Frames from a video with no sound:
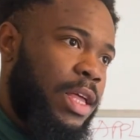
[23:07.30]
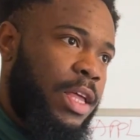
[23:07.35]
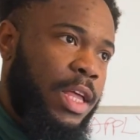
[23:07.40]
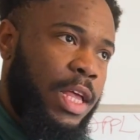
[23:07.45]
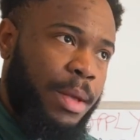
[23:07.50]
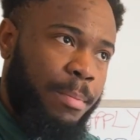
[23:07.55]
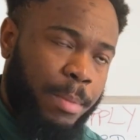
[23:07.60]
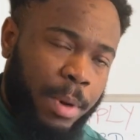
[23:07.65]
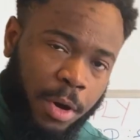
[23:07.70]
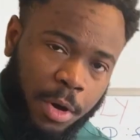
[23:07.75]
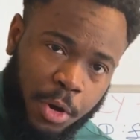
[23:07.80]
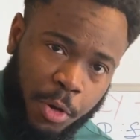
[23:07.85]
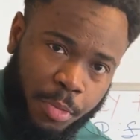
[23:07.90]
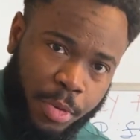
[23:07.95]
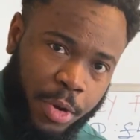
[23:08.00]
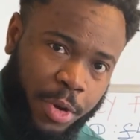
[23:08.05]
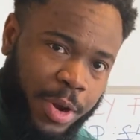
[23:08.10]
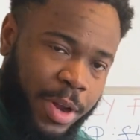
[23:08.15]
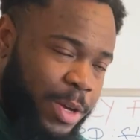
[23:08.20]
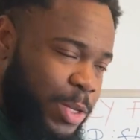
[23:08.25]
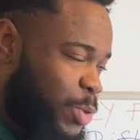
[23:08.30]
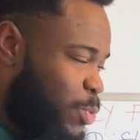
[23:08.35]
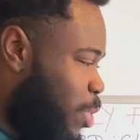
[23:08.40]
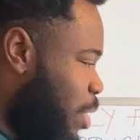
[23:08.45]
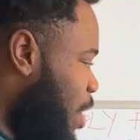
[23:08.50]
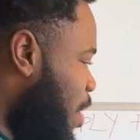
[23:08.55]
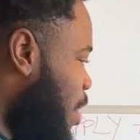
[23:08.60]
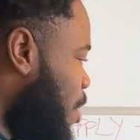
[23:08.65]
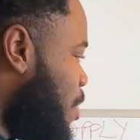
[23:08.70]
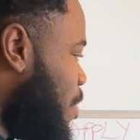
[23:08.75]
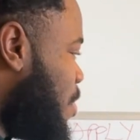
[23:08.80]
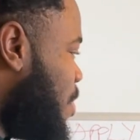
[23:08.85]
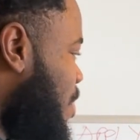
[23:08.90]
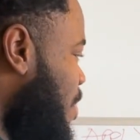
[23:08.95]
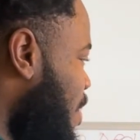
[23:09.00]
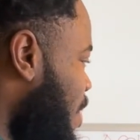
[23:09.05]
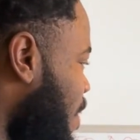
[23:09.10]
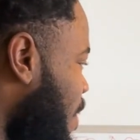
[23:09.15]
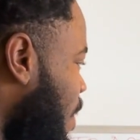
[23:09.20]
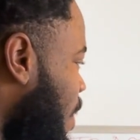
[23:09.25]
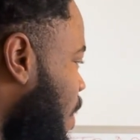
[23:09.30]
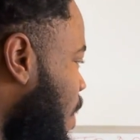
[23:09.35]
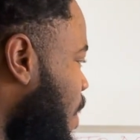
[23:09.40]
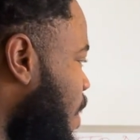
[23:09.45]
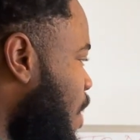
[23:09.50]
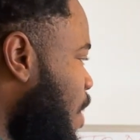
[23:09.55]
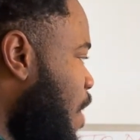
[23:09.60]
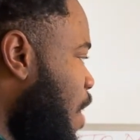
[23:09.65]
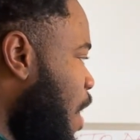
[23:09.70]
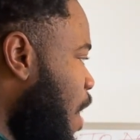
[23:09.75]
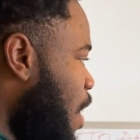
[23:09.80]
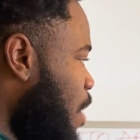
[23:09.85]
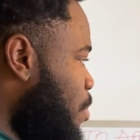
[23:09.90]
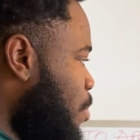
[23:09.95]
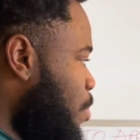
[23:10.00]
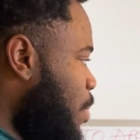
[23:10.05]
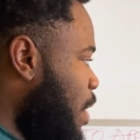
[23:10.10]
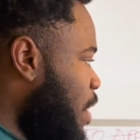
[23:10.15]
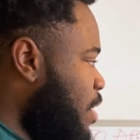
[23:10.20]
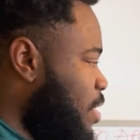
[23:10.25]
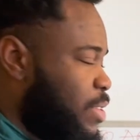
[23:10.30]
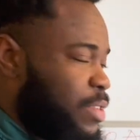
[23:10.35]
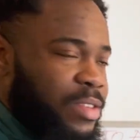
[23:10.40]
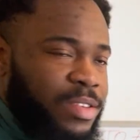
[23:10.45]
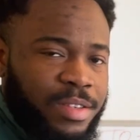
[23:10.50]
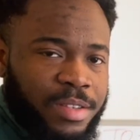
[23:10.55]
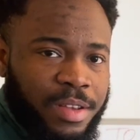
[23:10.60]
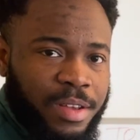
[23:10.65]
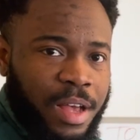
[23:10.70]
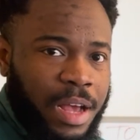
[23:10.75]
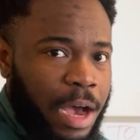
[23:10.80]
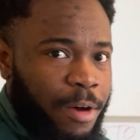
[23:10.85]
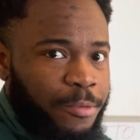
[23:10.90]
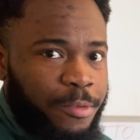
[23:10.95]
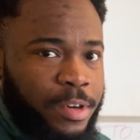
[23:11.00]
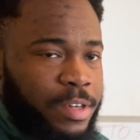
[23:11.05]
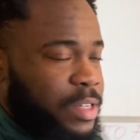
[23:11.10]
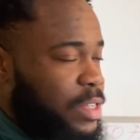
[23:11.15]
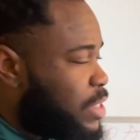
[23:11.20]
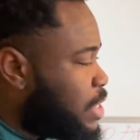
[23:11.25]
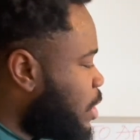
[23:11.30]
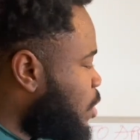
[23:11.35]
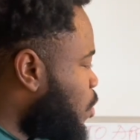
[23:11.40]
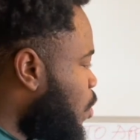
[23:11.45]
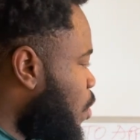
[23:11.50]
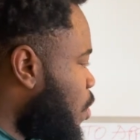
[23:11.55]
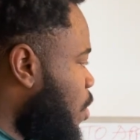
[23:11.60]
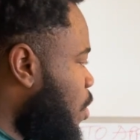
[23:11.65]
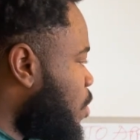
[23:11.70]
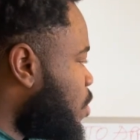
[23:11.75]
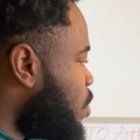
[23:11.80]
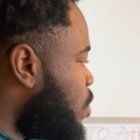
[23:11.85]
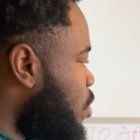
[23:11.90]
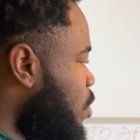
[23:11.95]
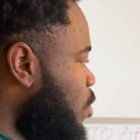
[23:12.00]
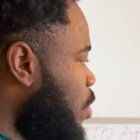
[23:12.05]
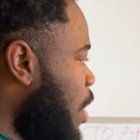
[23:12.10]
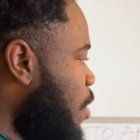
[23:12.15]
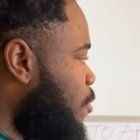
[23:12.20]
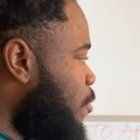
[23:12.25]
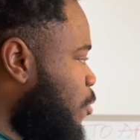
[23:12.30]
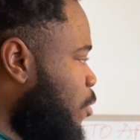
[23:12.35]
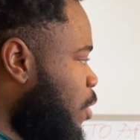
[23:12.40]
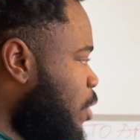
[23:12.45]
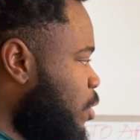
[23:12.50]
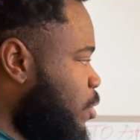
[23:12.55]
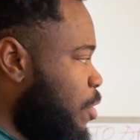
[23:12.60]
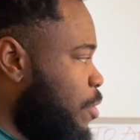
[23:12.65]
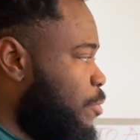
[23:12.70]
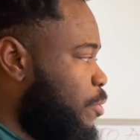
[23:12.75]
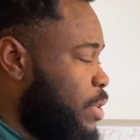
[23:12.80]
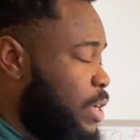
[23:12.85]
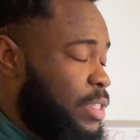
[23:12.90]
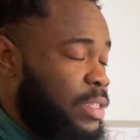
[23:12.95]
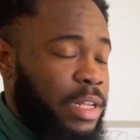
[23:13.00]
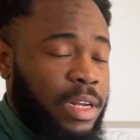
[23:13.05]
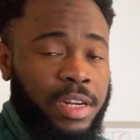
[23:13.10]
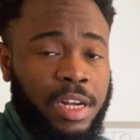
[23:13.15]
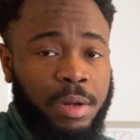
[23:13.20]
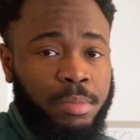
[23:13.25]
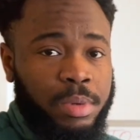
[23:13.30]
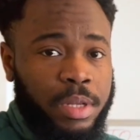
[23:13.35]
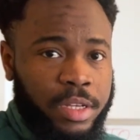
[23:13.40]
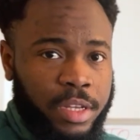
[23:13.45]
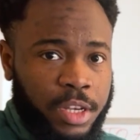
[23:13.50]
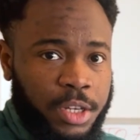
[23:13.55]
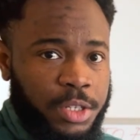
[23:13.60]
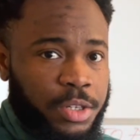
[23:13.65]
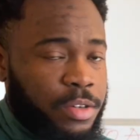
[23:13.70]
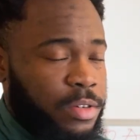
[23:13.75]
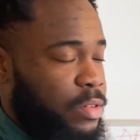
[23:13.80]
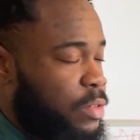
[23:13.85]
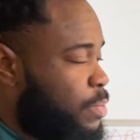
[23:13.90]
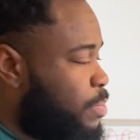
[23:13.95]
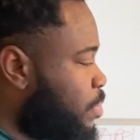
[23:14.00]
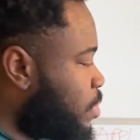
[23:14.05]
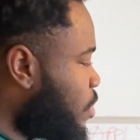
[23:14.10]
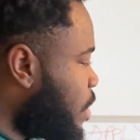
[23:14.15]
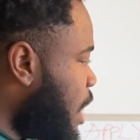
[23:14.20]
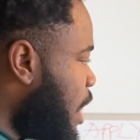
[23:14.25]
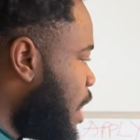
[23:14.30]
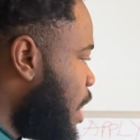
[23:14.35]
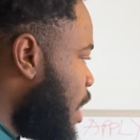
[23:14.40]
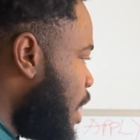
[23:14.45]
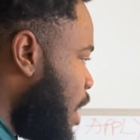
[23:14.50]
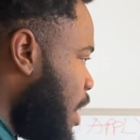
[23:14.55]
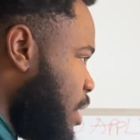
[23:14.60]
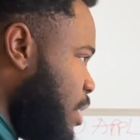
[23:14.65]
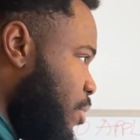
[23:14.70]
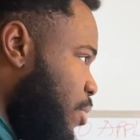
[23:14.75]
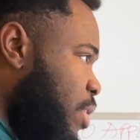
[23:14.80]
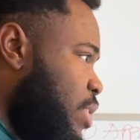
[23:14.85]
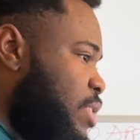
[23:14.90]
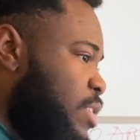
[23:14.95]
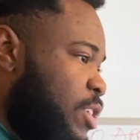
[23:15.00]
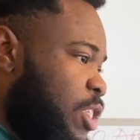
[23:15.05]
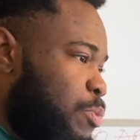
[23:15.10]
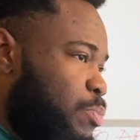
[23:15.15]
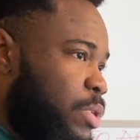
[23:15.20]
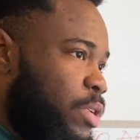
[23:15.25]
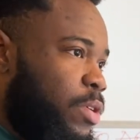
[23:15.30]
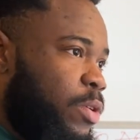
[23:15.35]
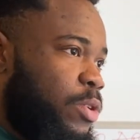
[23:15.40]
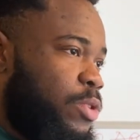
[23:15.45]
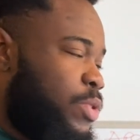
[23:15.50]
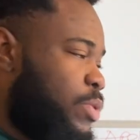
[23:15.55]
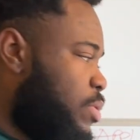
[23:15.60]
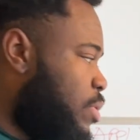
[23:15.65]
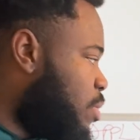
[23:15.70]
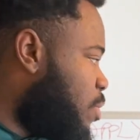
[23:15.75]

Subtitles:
In my own opinion as well, please avoid this at all costs. Avoid going for the standard application. The reason is because